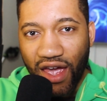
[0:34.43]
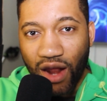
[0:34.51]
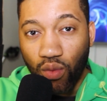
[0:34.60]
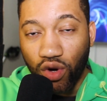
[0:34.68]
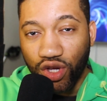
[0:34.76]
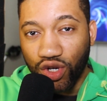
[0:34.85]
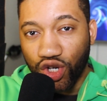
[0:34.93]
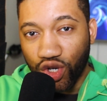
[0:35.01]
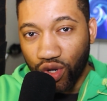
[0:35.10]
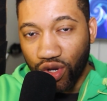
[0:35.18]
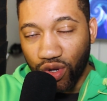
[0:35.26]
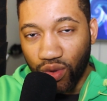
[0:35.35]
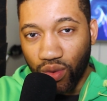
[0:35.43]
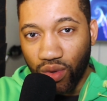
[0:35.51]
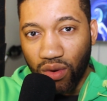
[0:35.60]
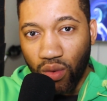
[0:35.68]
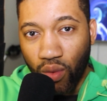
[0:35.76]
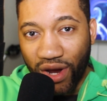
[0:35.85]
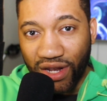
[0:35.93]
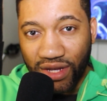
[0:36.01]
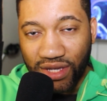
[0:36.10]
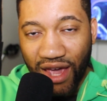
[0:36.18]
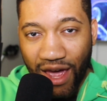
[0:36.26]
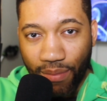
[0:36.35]
and what you should do when
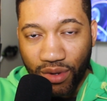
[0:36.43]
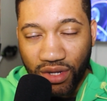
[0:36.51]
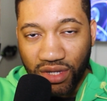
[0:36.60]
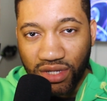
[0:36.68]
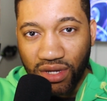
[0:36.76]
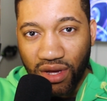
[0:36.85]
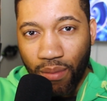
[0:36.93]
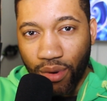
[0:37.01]
this happens.